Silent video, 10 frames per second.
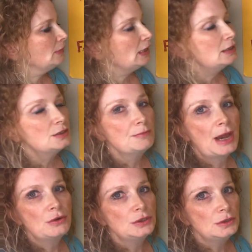It's
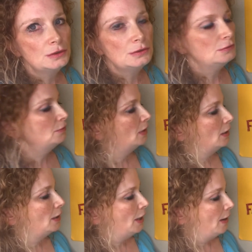about you
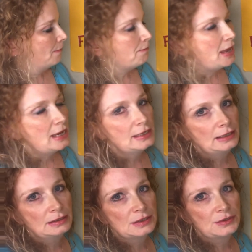
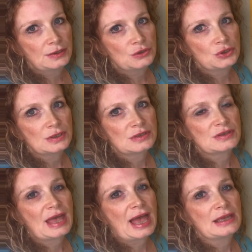making
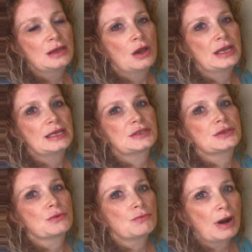decisions that
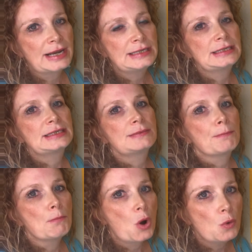it's the right
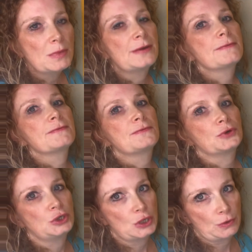moment
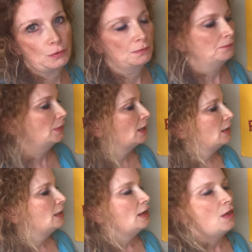for you.
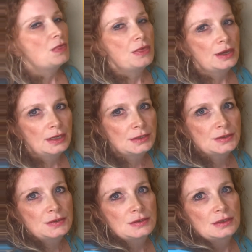
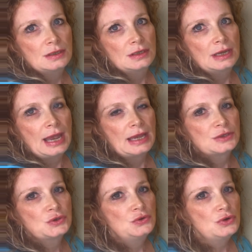There's
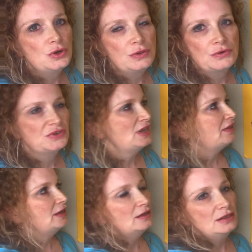
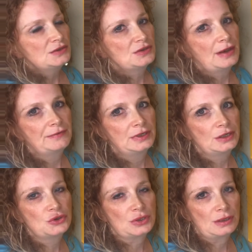nothing in these
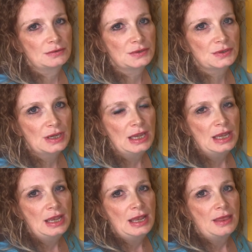definitions
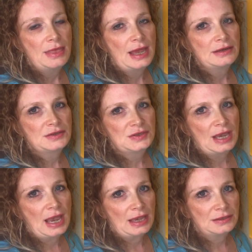that
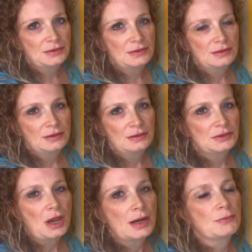says
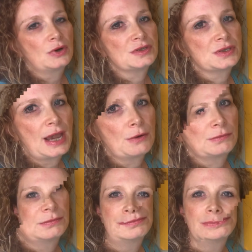time runs out.